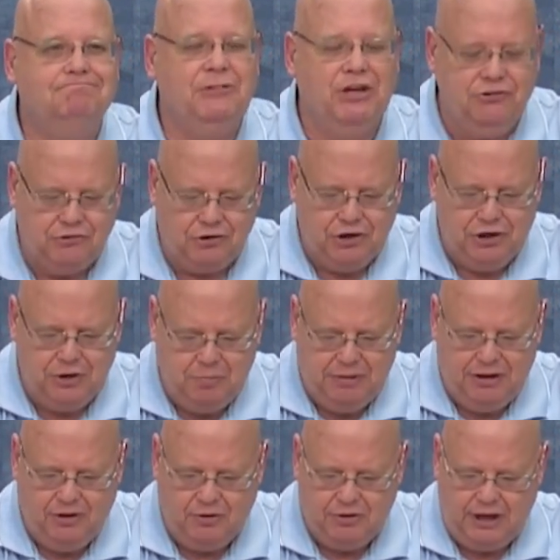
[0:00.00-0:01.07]
Things are going to
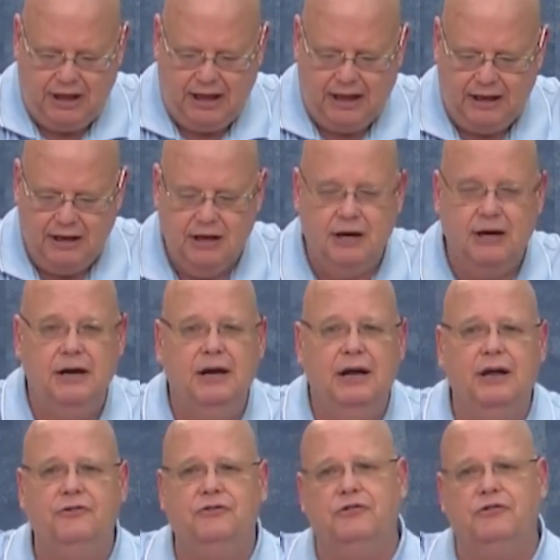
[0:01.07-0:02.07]
be okay. It's